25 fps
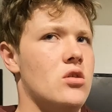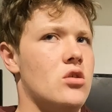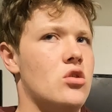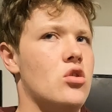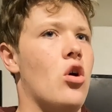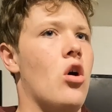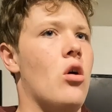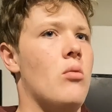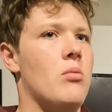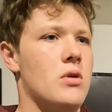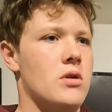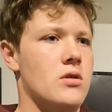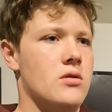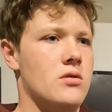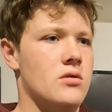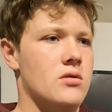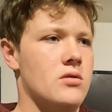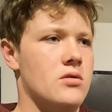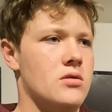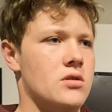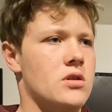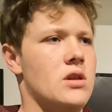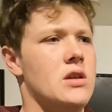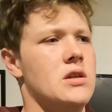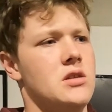common.
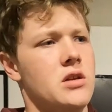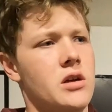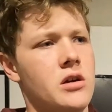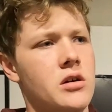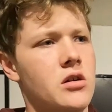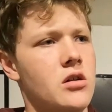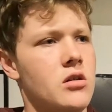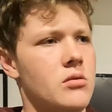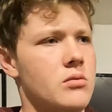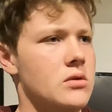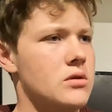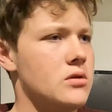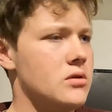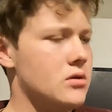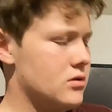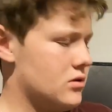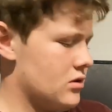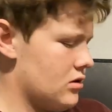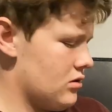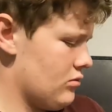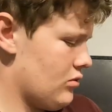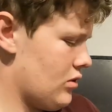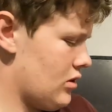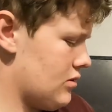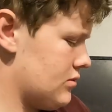So that's uncommon.
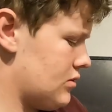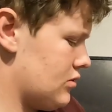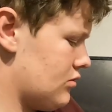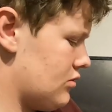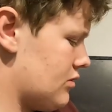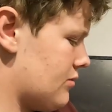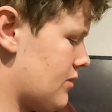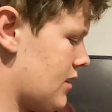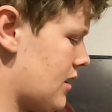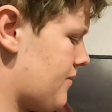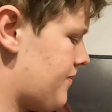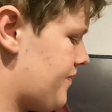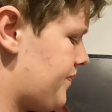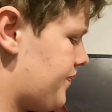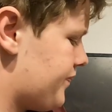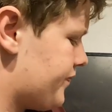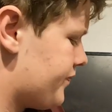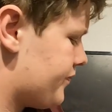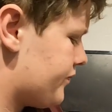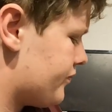Don't know what I'm talking about.